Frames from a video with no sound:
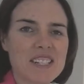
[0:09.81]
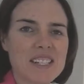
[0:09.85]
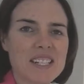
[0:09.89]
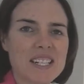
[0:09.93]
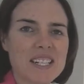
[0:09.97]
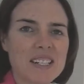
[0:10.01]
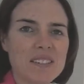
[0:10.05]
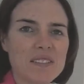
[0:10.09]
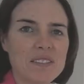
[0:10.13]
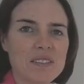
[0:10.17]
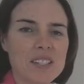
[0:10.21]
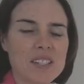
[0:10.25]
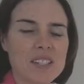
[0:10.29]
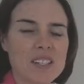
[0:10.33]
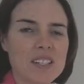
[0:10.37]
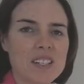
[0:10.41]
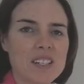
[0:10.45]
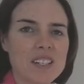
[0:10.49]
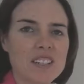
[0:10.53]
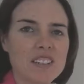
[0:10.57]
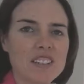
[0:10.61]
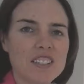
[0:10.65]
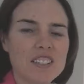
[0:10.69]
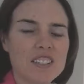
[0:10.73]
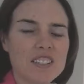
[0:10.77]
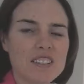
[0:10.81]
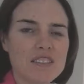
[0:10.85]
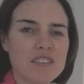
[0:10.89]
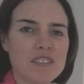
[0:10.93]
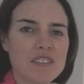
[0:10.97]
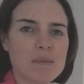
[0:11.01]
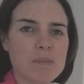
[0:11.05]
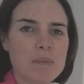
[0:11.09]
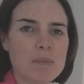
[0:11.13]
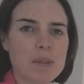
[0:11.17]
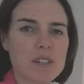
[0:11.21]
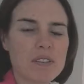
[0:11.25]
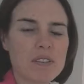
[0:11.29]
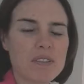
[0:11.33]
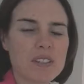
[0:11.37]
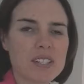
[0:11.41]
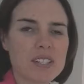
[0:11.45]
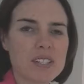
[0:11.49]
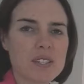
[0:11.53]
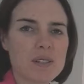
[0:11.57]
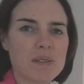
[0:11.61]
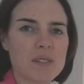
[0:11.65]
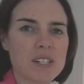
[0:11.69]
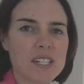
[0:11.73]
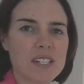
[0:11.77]
Christine Fitzgerald from Perfect
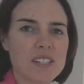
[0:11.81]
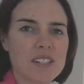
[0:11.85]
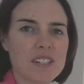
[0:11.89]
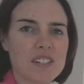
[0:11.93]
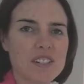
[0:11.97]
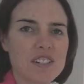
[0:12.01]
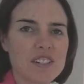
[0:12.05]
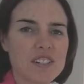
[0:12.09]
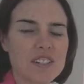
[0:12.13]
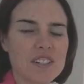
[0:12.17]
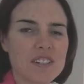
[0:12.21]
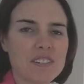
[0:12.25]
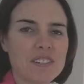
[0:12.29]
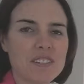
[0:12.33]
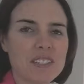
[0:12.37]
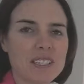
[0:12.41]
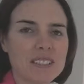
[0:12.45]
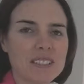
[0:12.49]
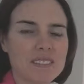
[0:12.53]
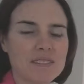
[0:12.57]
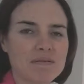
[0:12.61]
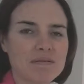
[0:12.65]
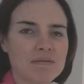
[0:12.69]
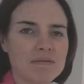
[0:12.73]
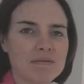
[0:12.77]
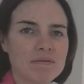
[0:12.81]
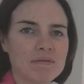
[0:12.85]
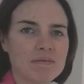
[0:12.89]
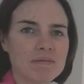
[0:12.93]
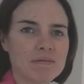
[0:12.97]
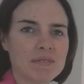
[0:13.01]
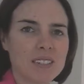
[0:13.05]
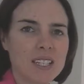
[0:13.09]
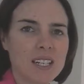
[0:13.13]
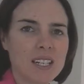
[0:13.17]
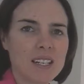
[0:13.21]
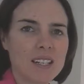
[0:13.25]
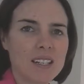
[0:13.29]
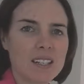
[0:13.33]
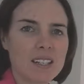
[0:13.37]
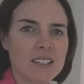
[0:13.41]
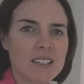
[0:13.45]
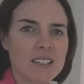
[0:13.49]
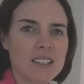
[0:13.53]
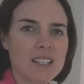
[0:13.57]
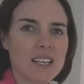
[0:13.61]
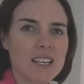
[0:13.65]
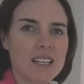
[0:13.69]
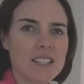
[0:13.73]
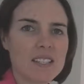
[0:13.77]
Squares Tutoring.
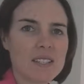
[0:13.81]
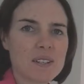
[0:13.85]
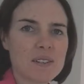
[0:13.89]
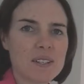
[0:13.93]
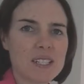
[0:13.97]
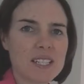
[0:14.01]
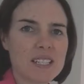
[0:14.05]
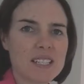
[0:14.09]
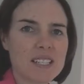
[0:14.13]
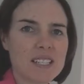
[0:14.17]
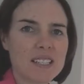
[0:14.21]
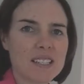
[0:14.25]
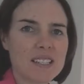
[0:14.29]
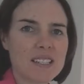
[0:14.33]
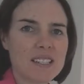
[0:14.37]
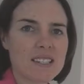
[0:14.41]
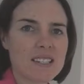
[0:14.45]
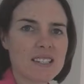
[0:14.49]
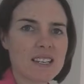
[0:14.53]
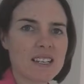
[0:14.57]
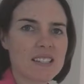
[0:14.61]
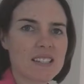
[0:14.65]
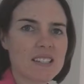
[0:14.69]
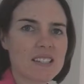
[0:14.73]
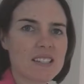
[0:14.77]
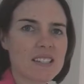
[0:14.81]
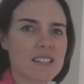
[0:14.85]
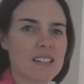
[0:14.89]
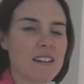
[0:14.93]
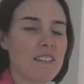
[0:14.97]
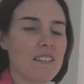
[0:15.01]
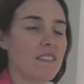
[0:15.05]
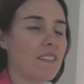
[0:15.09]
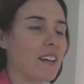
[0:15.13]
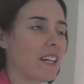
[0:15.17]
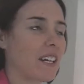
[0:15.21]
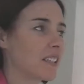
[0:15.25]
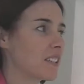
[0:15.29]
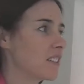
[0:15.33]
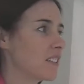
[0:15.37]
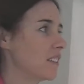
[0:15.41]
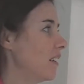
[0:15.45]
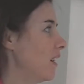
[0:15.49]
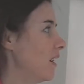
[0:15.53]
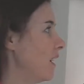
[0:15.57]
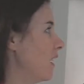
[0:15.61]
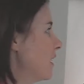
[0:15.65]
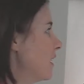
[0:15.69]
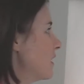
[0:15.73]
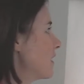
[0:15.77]
Today's question says
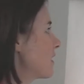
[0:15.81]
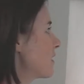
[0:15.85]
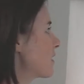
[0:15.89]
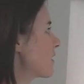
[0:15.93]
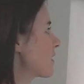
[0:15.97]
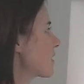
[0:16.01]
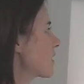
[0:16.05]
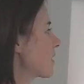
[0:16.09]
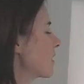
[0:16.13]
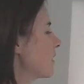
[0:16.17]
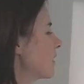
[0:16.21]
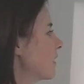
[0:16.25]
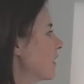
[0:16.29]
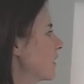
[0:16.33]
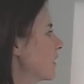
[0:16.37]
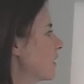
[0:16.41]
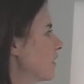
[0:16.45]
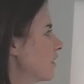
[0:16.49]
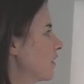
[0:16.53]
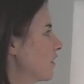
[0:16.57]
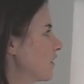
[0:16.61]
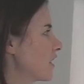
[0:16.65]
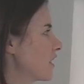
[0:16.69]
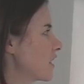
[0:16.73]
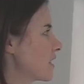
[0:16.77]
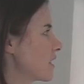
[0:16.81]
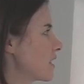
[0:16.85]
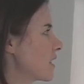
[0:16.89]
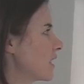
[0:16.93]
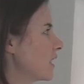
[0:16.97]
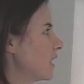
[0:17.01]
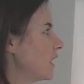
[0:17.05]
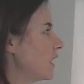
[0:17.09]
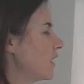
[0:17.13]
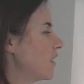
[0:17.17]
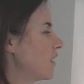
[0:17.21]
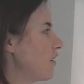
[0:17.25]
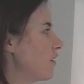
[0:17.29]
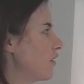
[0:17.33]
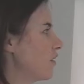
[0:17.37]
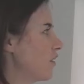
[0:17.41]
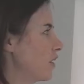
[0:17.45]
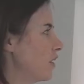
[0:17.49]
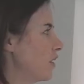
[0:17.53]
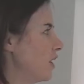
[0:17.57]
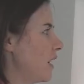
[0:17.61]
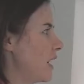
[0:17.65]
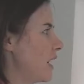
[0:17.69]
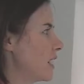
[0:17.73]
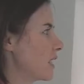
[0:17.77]
factorise, firstly
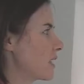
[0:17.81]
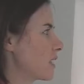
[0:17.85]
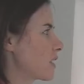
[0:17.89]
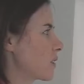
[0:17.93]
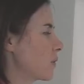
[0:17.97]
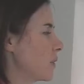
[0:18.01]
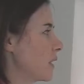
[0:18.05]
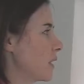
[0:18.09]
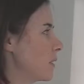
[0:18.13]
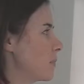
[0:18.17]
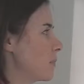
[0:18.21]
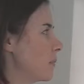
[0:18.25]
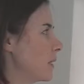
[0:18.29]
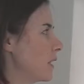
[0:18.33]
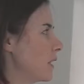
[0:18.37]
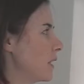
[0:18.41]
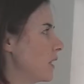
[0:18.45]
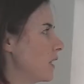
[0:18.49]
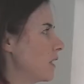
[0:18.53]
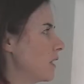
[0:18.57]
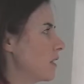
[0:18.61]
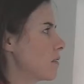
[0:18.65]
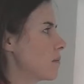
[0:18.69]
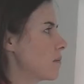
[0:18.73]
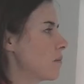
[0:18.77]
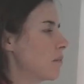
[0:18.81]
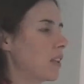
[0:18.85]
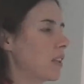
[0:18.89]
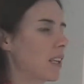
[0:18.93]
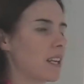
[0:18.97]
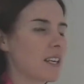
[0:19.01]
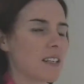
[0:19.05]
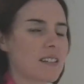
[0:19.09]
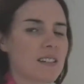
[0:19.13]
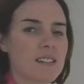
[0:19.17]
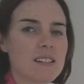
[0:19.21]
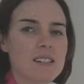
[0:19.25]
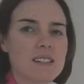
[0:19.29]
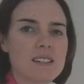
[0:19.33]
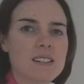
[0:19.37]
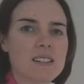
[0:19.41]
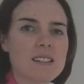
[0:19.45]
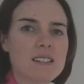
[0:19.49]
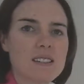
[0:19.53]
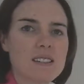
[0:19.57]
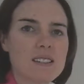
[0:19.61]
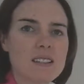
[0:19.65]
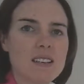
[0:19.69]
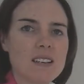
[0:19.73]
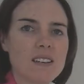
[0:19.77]
4a squared b plus
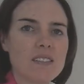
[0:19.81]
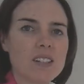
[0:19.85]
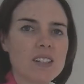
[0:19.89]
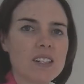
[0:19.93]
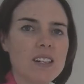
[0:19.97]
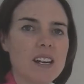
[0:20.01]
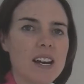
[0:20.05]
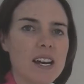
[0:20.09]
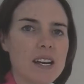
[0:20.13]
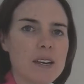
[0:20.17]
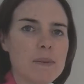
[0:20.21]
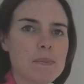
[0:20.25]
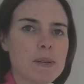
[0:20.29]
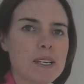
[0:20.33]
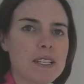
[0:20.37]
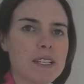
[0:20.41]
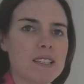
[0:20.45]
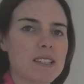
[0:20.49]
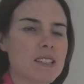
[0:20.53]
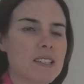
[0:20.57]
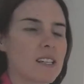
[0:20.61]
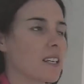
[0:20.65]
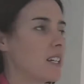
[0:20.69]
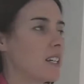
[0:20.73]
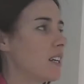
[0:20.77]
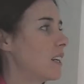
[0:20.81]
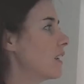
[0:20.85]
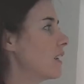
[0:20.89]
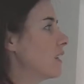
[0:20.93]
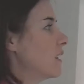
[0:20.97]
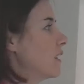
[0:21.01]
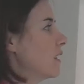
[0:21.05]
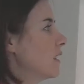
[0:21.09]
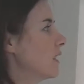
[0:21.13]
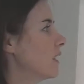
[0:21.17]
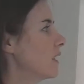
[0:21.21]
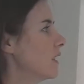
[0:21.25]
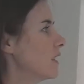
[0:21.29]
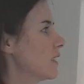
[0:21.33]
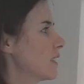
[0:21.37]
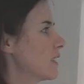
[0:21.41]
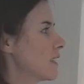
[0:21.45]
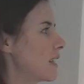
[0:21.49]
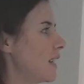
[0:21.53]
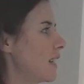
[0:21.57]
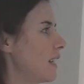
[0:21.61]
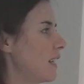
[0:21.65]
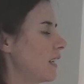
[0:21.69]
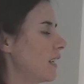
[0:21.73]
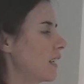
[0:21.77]
7abc,
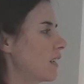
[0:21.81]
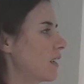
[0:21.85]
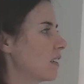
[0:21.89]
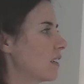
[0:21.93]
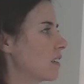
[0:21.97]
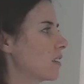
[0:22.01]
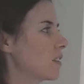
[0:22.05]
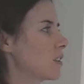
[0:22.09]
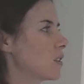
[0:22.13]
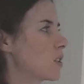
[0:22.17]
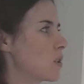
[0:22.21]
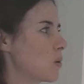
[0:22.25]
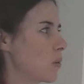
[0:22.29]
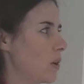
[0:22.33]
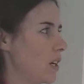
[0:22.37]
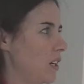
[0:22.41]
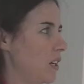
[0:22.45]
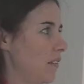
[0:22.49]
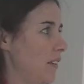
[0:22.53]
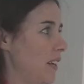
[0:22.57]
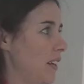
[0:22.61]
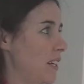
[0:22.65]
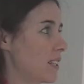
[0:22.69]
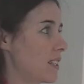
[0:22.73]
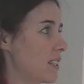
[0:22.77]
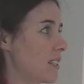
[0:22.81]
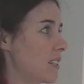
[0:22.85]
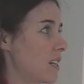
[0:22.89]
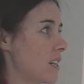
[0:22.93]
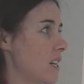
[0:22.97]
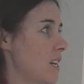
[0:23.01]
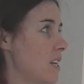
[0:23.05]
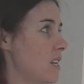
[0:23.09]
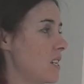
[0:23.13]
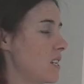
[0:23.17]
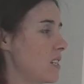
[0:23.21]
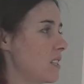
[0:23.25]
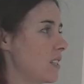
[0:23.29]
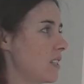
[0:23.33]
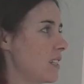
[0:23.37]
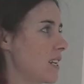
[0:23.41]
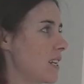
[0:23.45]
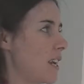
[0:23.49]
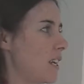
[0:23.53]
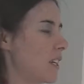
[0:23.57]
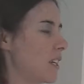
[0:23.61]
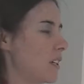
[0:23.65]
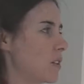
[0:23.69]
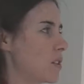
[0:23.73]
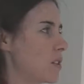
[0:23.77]
take 12ac,
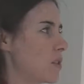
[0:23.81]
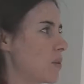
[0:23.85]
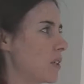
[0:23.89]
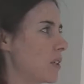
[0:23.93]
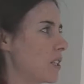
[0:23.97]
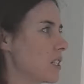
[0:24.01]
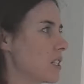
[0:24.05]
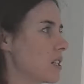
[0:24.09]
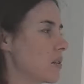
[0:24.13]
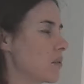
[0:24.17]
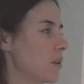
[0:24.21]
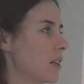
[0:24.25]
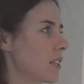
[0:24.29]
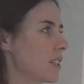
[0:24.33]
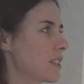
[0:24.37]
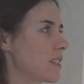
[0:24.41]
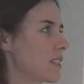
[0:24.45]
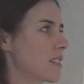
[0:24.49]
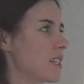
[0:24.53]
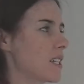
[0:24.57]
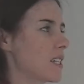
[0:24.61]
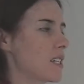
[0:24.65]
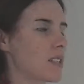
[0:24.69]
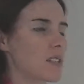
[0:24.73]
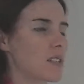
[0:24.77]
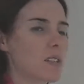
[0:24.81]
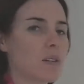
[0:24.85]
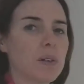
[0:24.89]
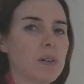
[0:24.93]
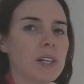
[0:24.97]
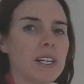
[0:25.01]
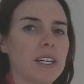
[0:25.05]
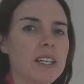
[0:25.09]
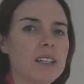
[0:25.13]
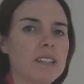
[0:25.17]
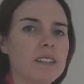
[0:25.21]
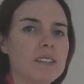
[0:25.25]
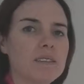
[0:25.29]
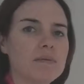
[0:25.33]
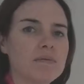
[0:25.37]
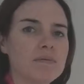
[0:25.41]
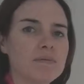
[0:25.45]
take 21c squared.